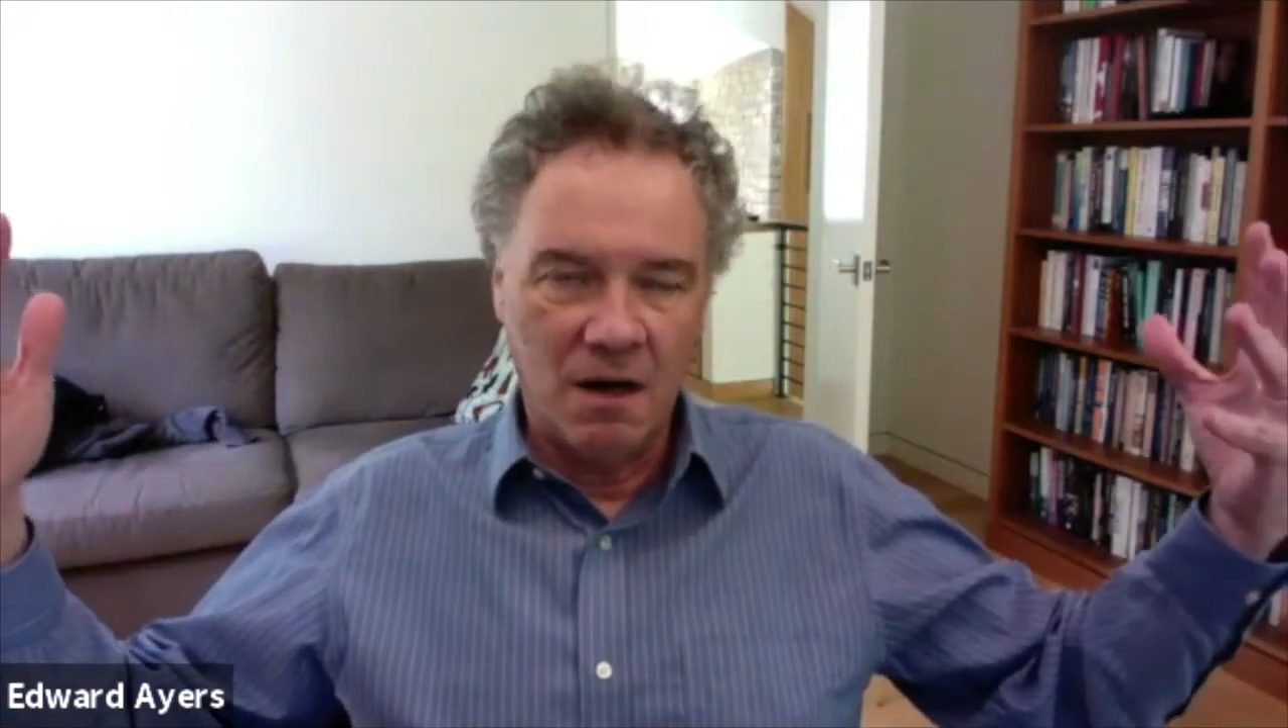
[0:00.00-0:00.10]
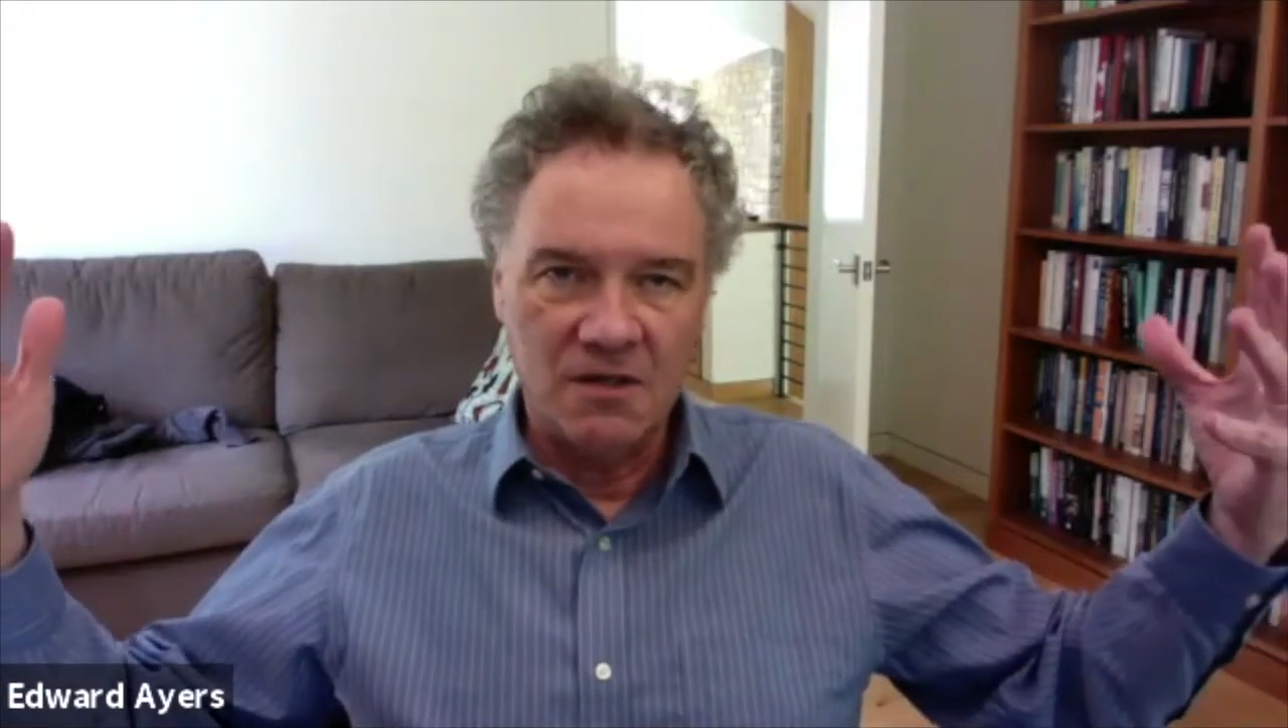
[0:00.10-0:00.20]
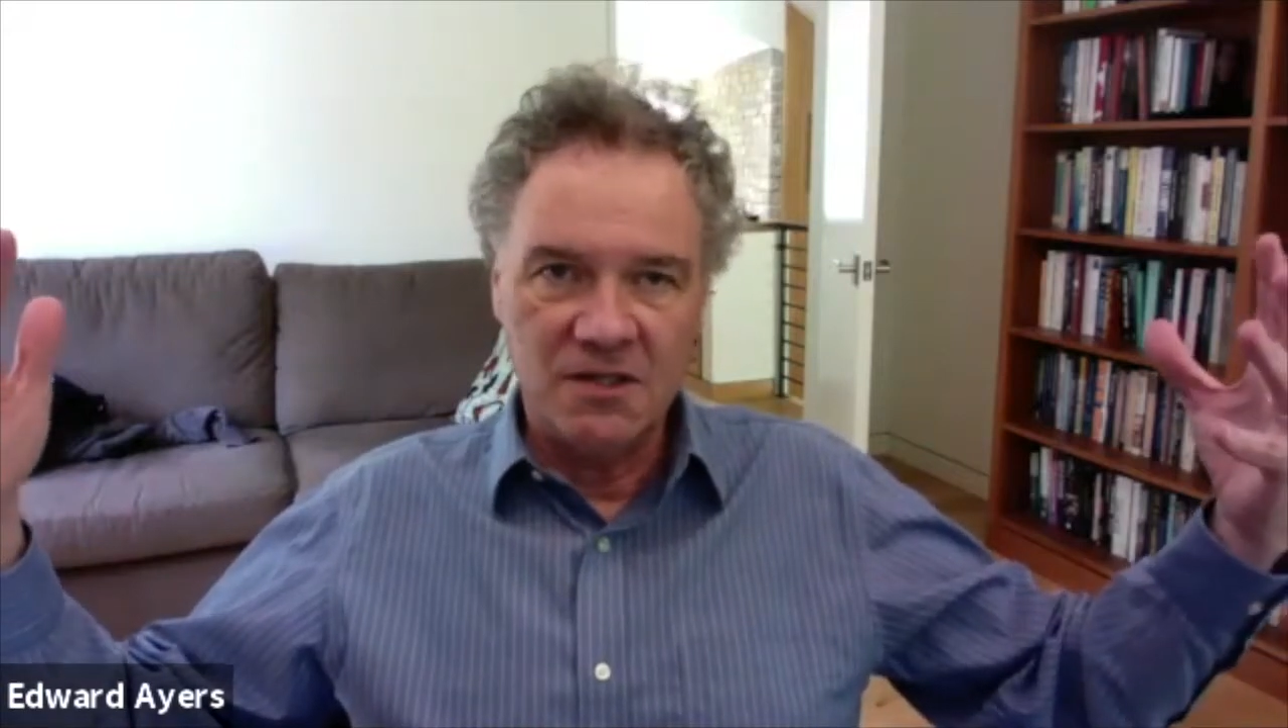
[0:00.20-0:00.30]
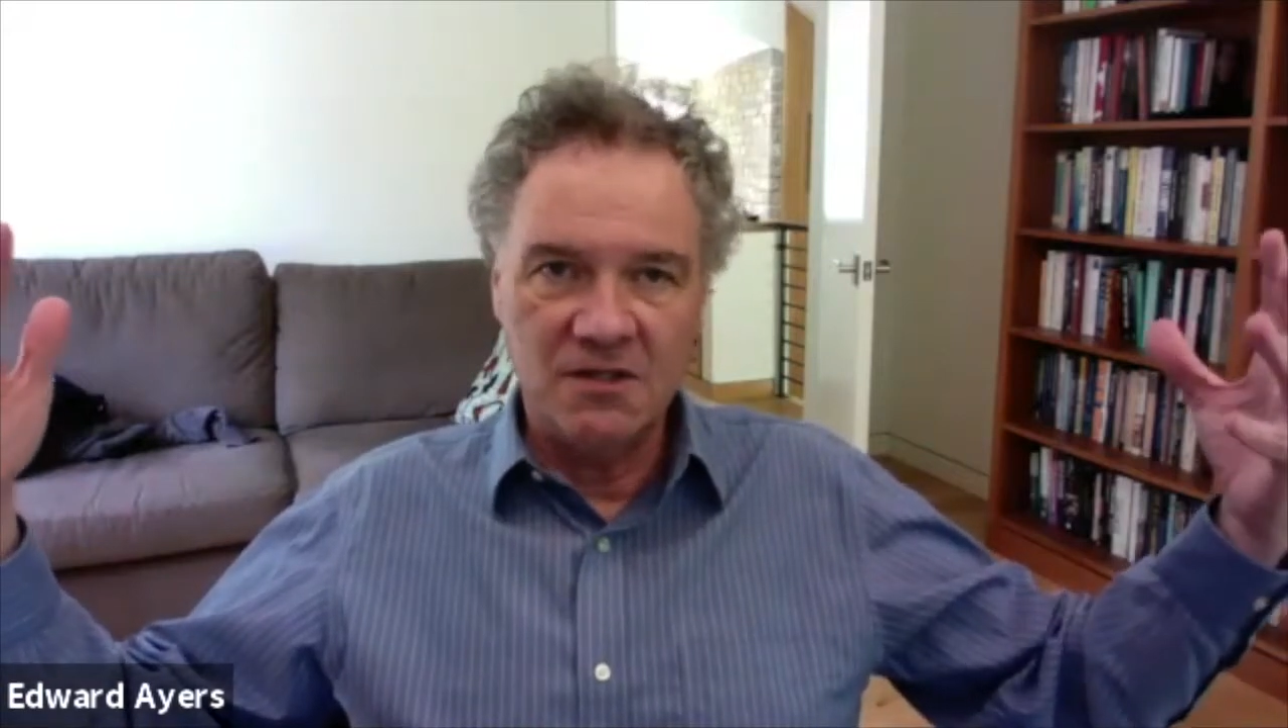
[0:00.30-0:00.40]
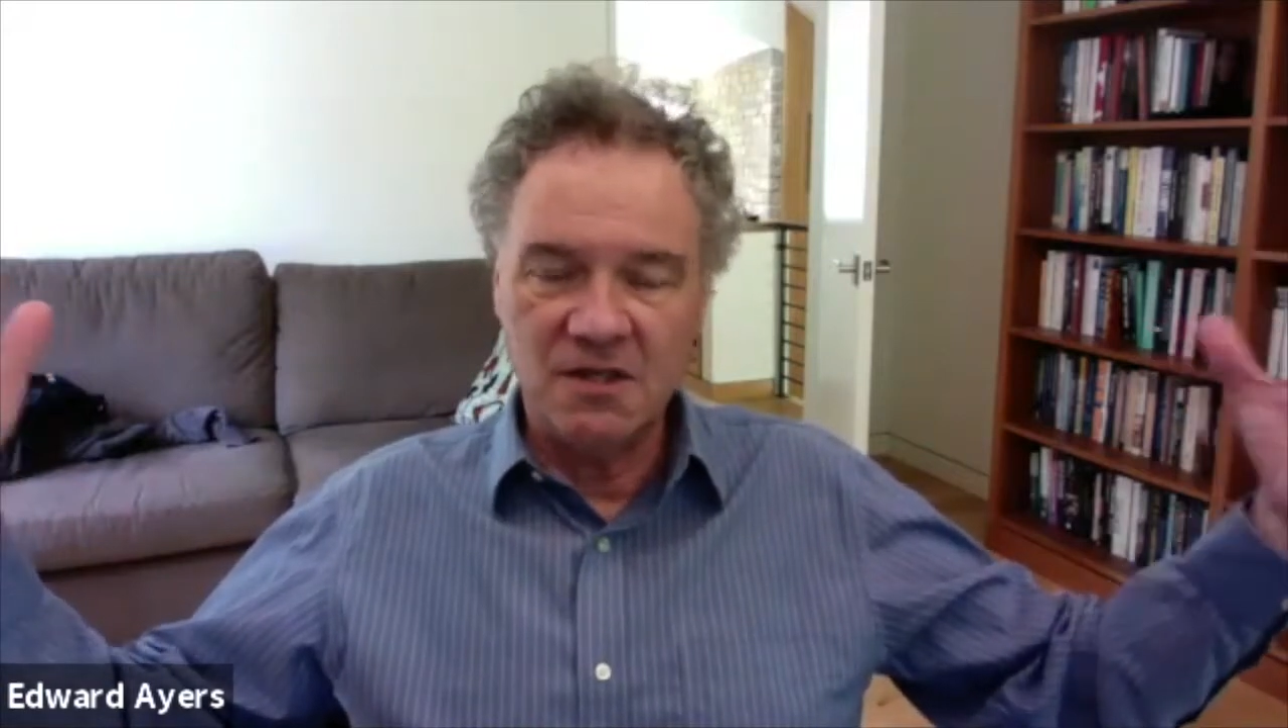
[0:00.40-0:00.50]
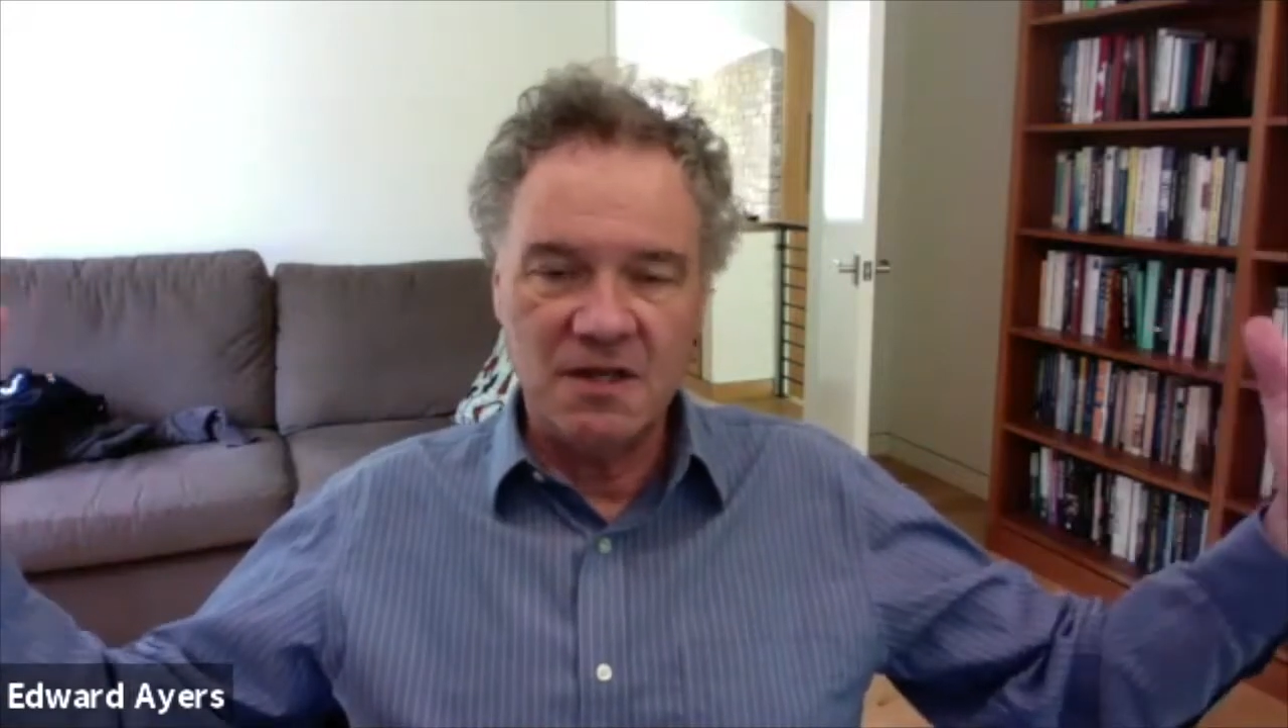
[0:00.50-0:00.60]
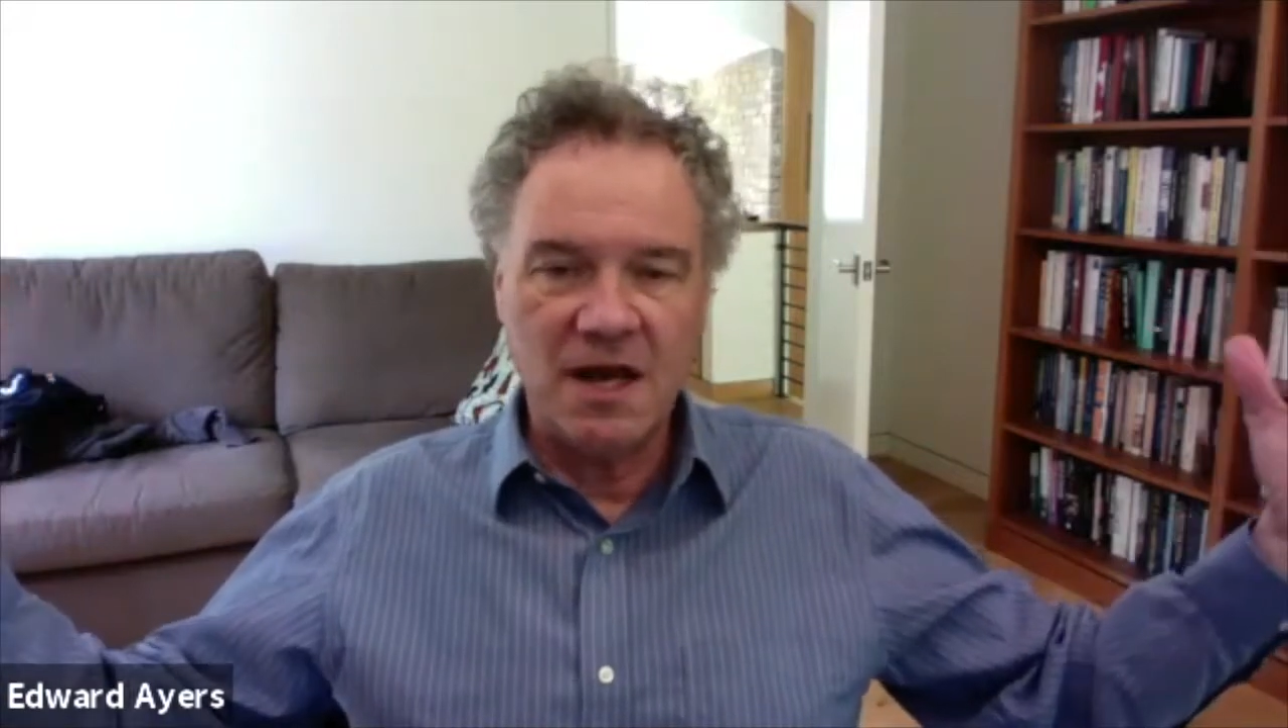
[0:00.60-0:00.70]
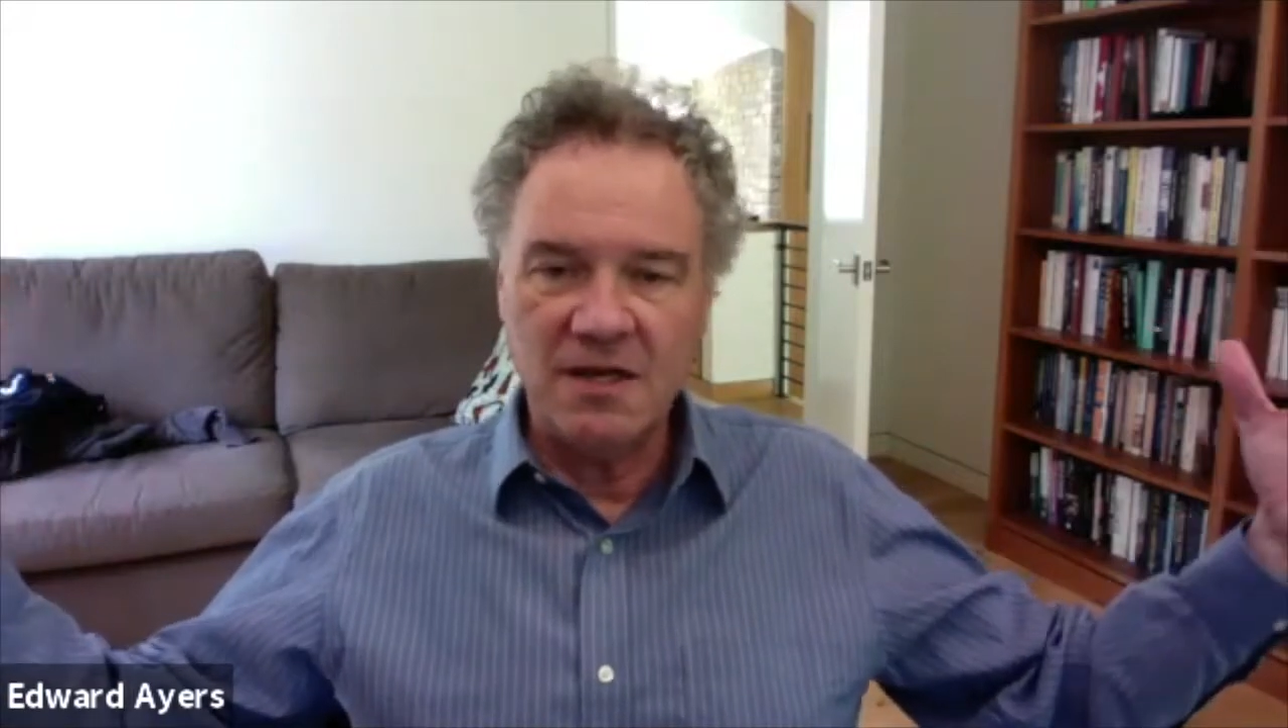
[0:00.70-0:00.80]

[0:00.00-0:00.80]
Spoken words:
sensitized